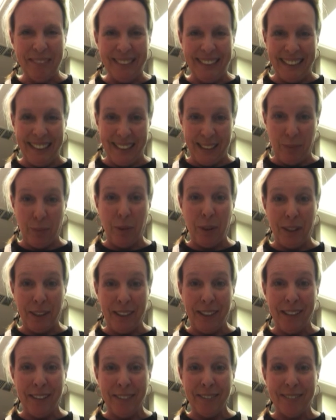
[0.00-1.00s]
It's pretty
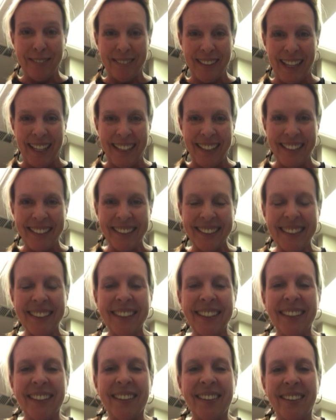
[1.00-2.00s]
cute, right?
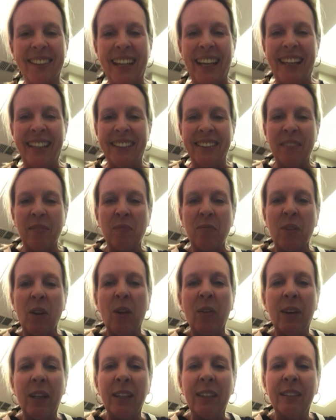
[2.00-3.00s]
Okay. All
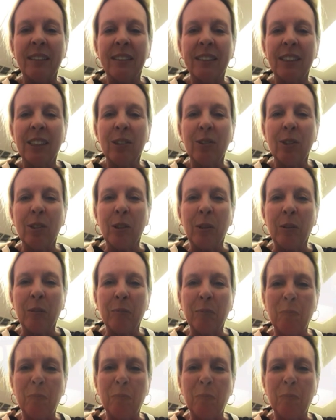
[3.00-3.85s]
right. See you soon.